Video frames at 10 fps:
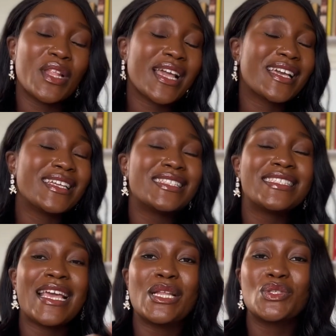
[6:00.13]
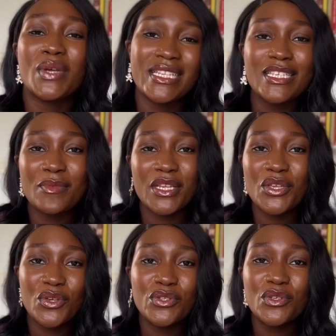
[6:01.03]
like a 10-20 minute
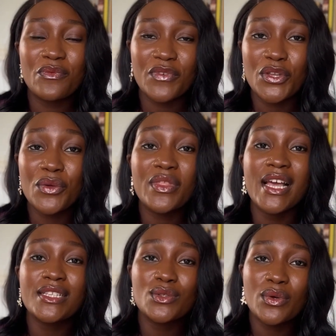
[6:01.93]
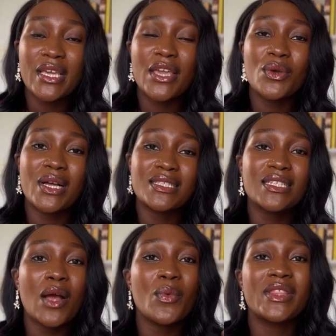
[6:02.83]
YouTube video, that's okay. You can
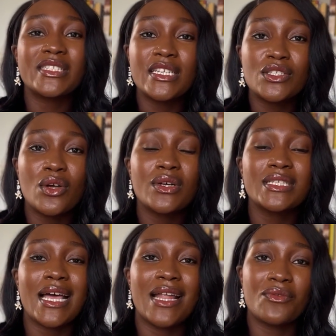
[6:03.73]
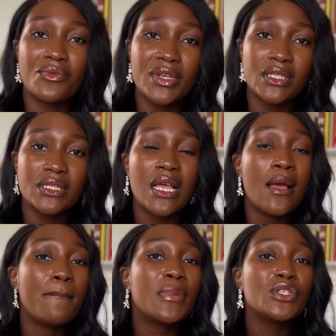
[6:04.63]
start with TikToks and Reels,
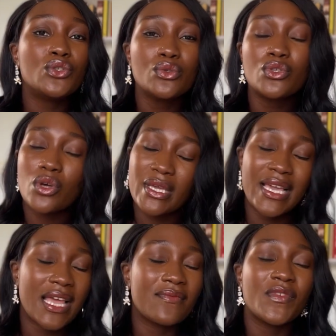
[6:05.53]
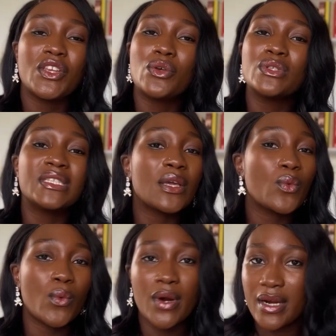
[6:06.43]
but do talking head videos. They
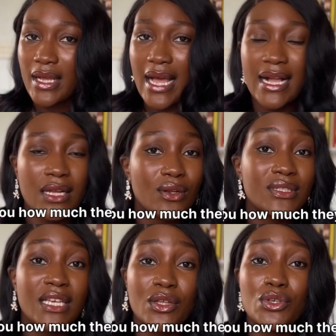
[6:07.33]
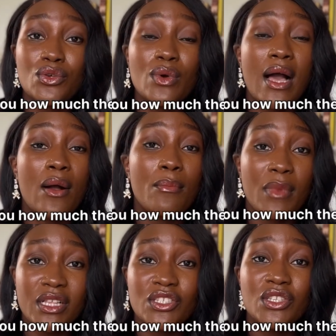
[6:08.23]
work. I cannot tell you how
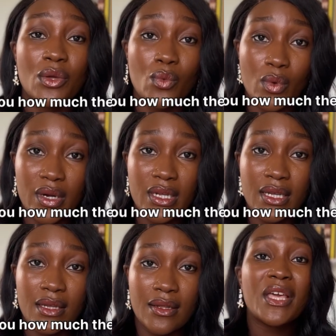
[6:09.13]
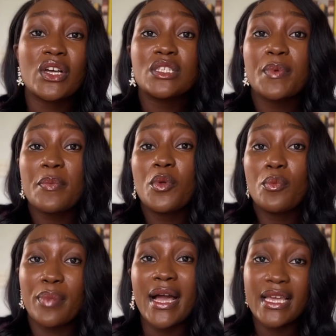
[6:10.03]
much they work because people
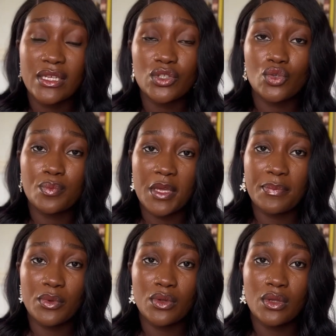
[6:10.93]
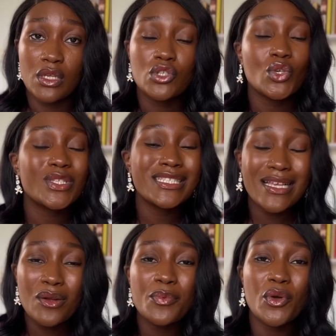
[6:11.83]
buy into people. So set
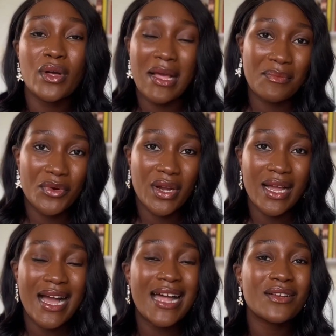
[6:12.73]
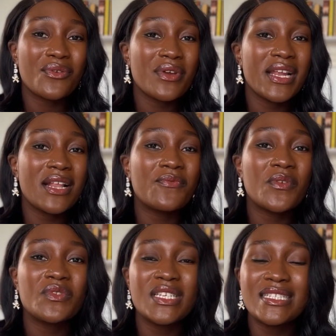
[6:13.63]
up your camera and create a
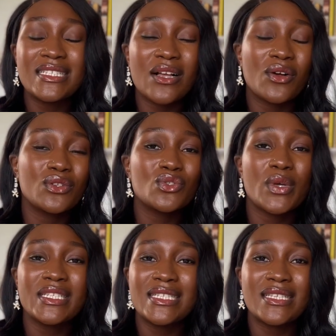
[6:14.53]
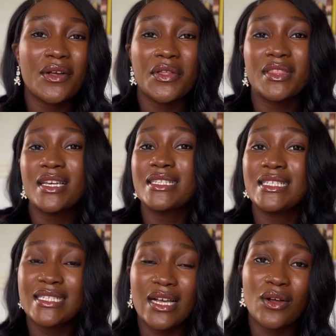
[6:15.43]
15-second, 20-second,
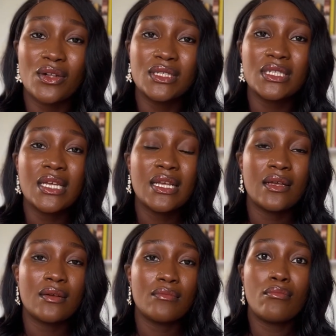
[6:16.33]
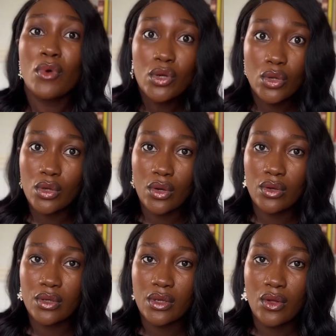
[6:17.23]
30-second
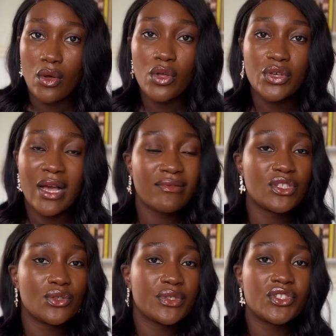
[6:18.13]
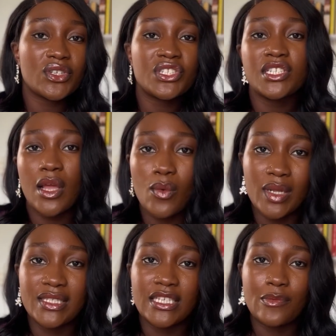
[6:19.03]
monologue. All you have to do is just share
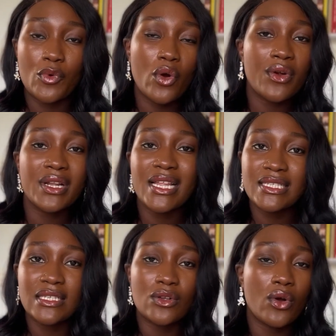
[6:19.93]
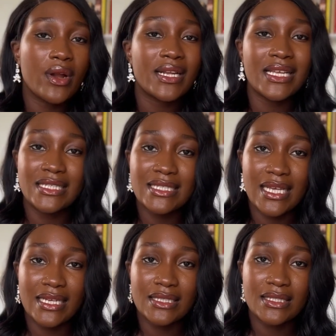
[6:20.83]
one tip or a lesson or an
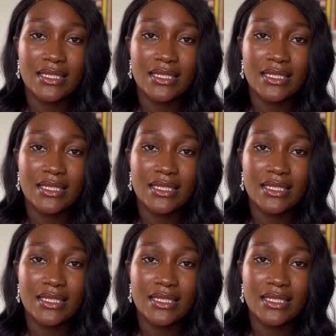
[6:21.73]
insight,